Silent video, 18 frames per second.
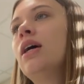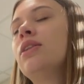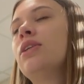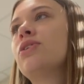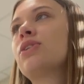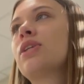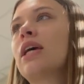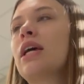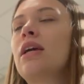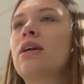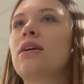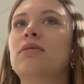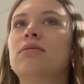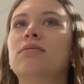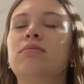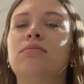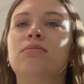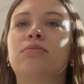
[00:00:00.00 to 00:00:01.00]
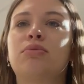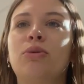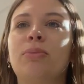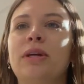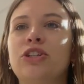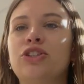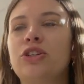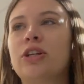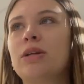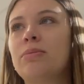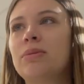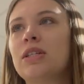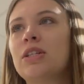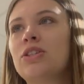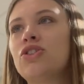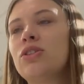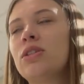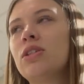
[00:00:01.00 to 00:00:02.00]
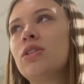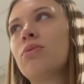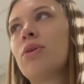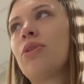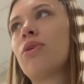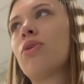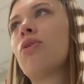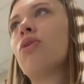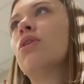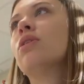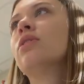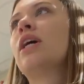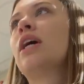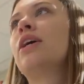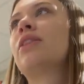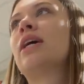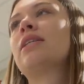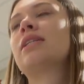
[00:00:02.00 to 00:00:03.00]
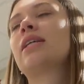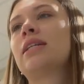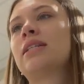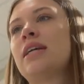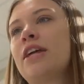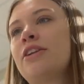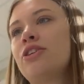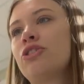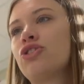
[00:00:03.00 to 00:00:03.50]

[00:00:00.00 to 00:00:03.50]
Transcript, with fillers: there's like probationary positions is what they're called and that's like tenure